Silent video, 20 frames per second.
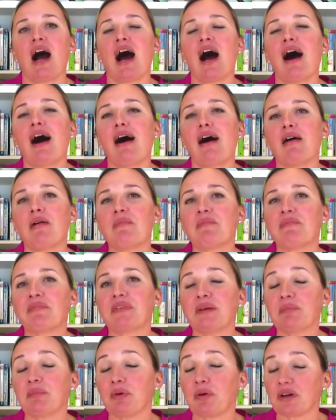The
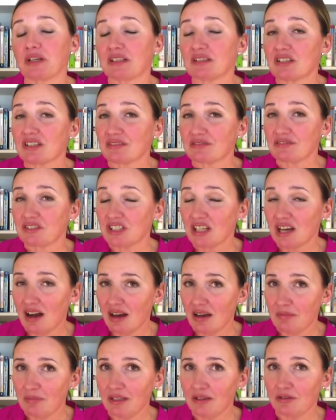importance of
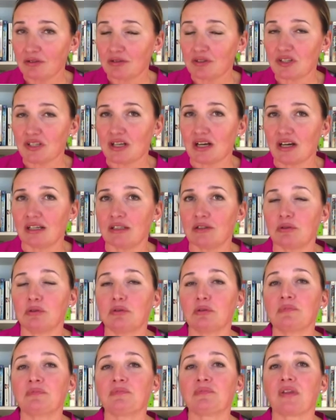timing your
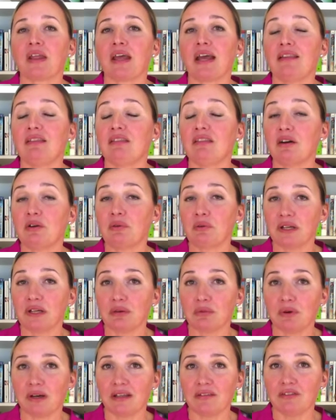cycle and knowing
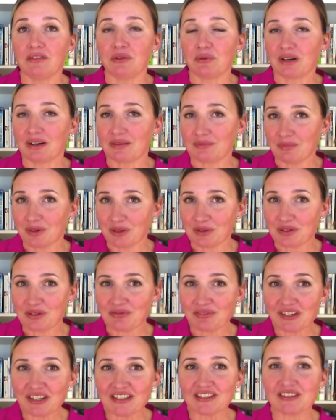when you are most
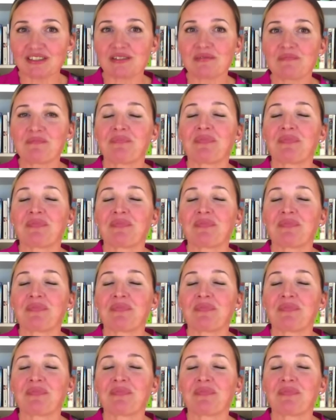fertile.